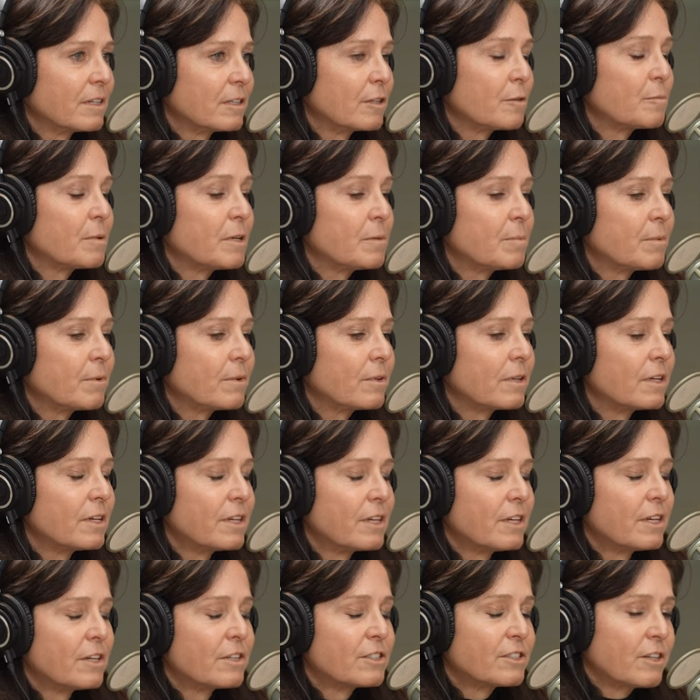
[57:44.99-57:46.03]
the people
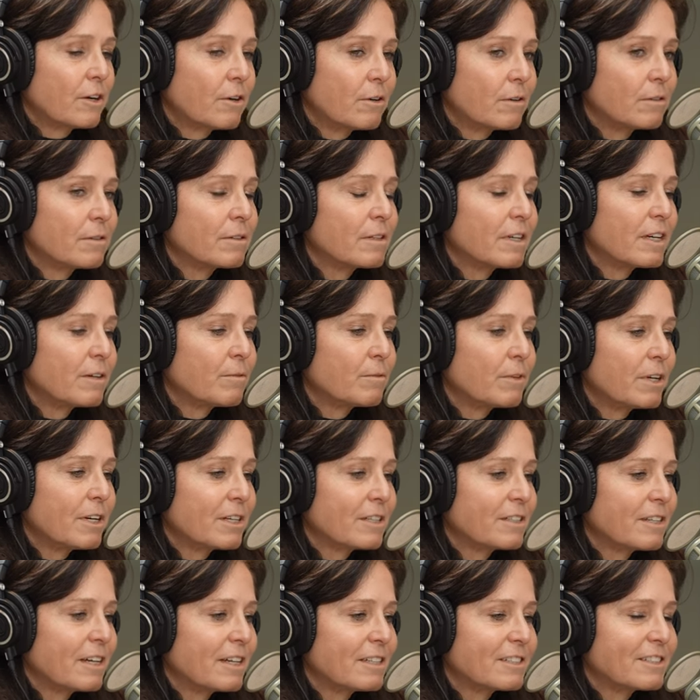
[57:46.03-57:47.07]
so it, what
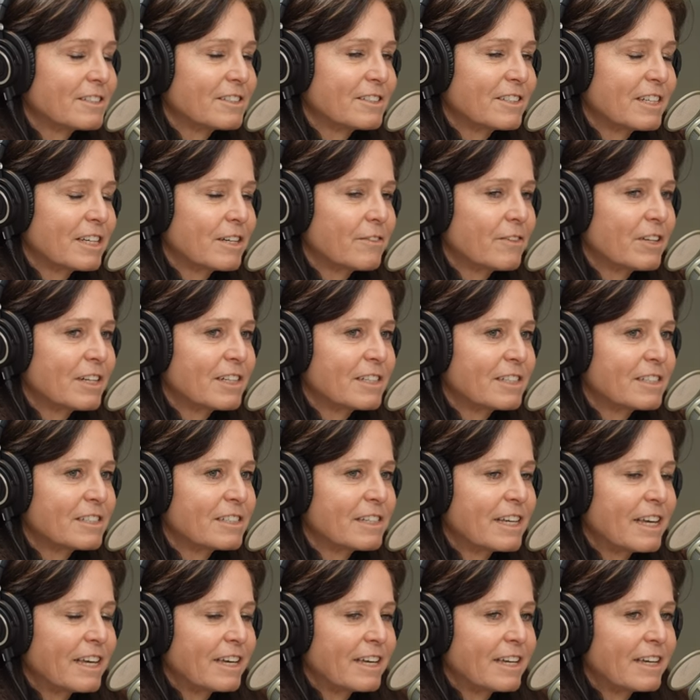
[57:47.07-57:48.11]
it does is think of it
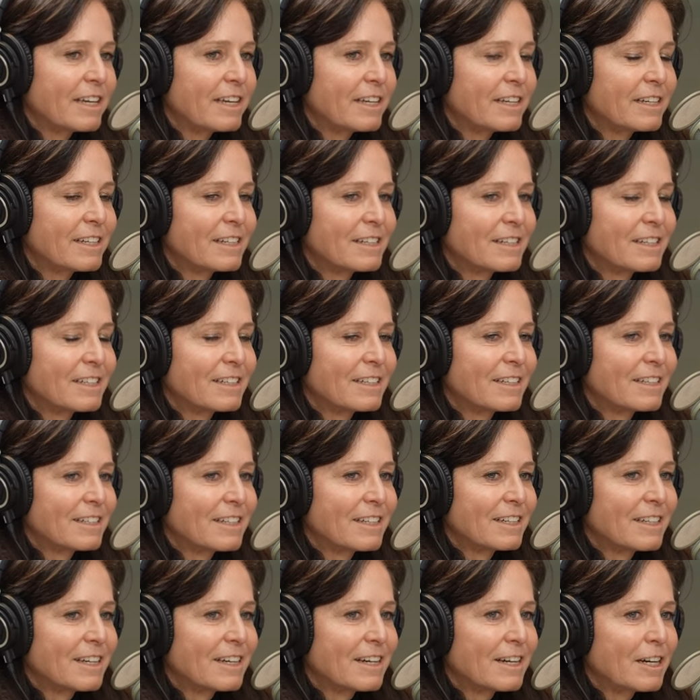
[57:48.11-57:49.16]
as a
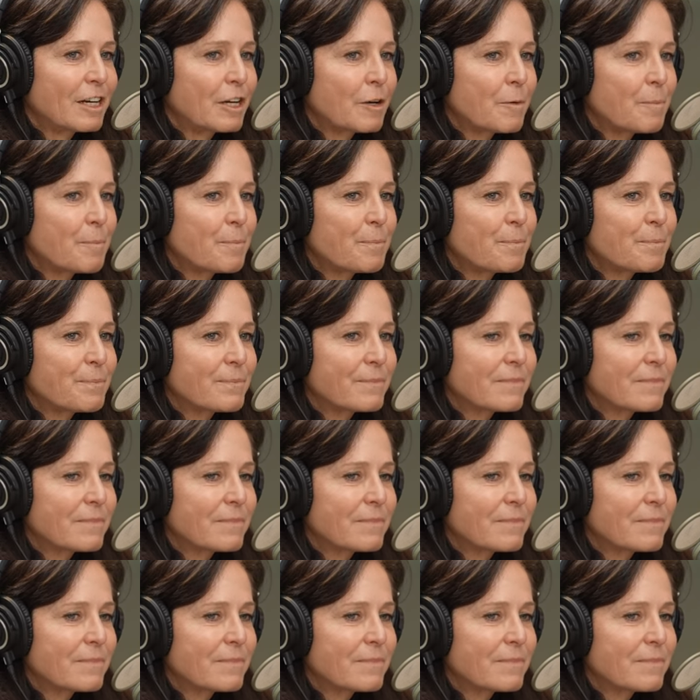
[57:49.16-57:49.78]
um,